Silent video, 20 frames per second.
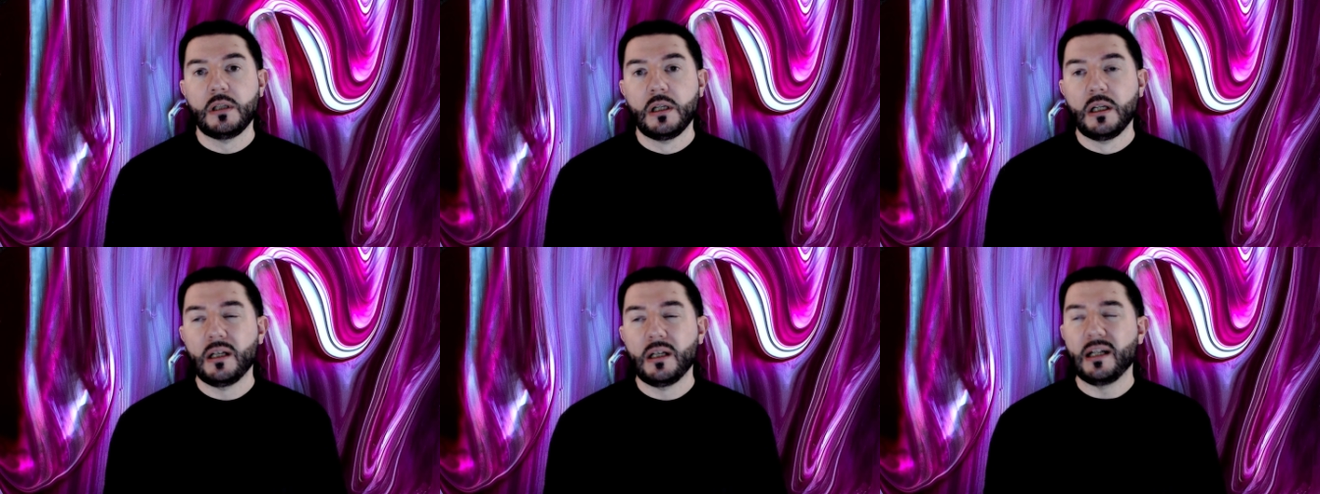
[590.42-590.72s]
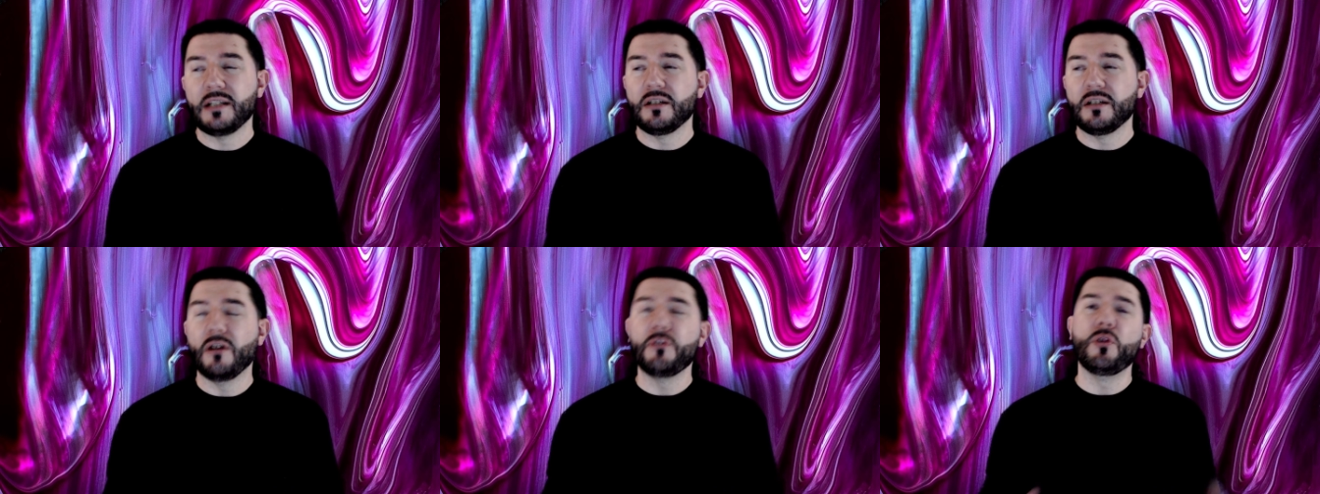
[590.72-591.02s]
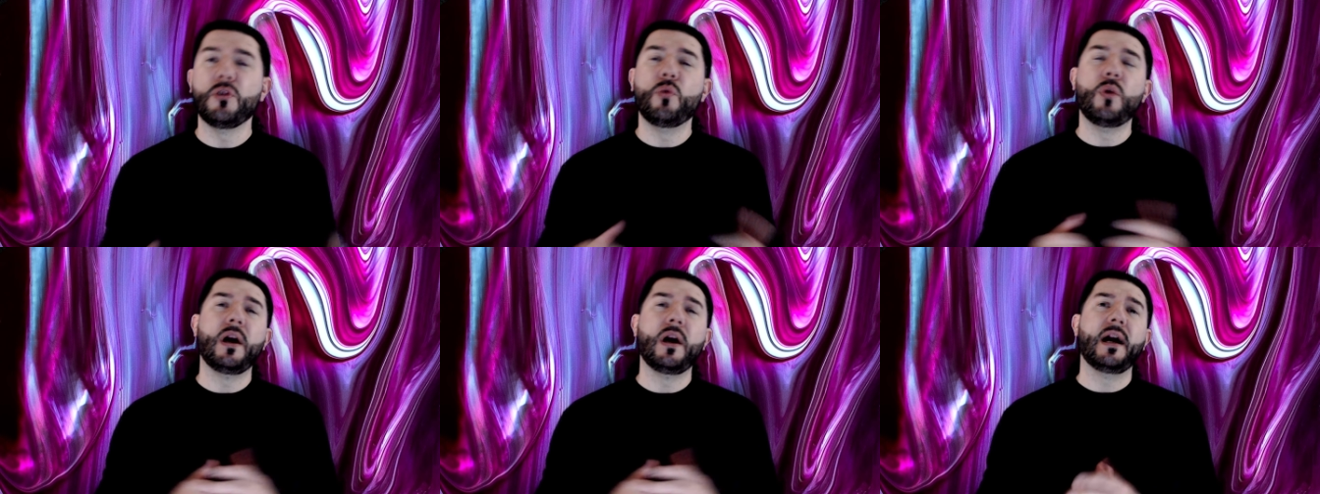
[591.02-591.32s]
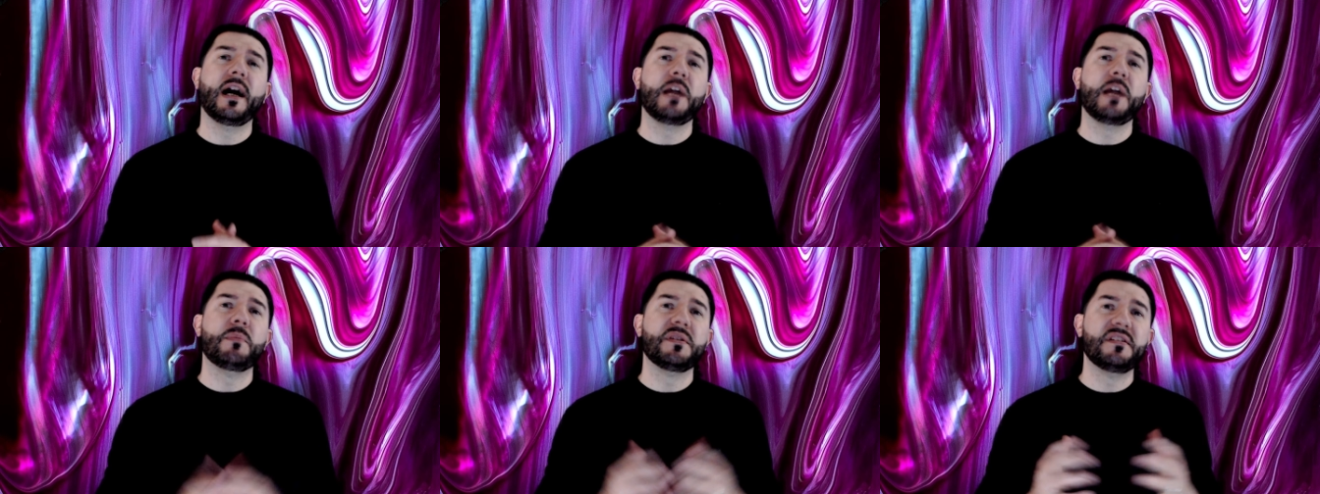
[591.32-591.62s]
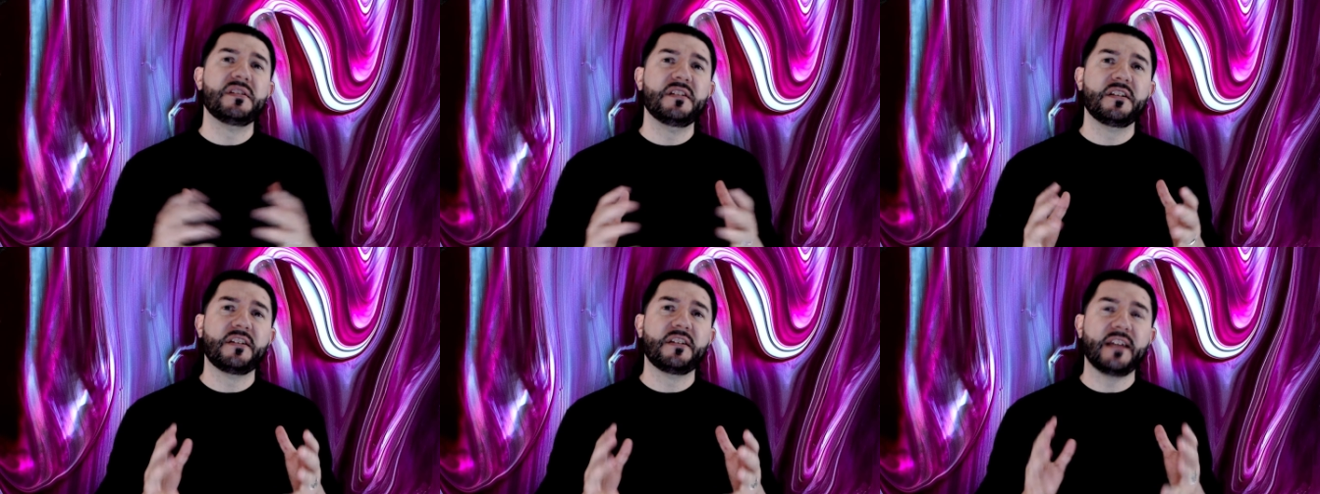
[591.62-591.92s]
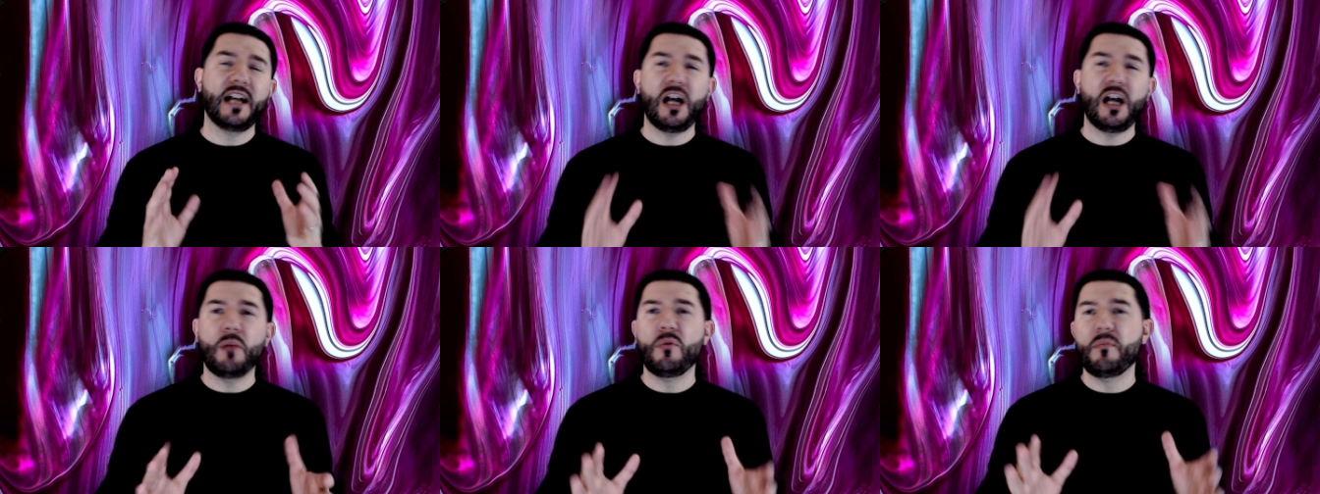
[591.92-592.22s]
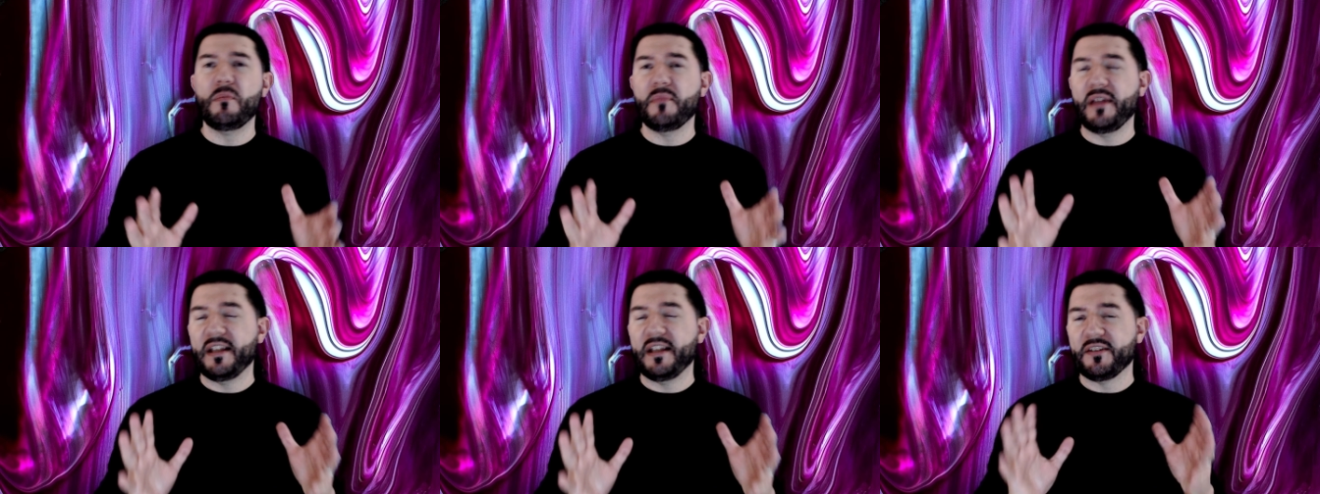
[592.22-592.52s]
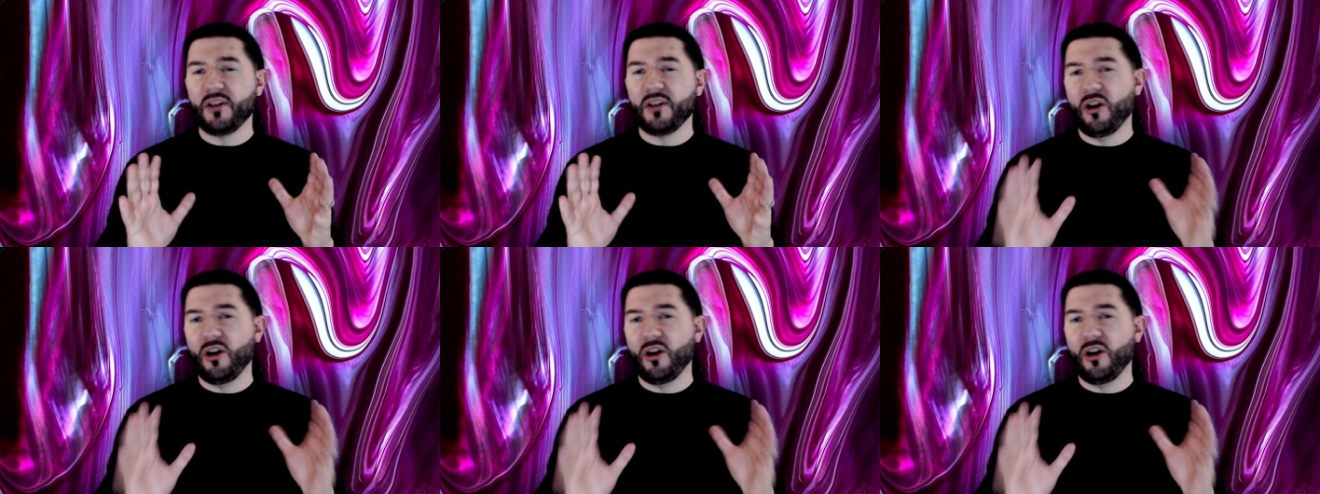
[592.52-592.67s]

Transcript: I don't know why, but this album has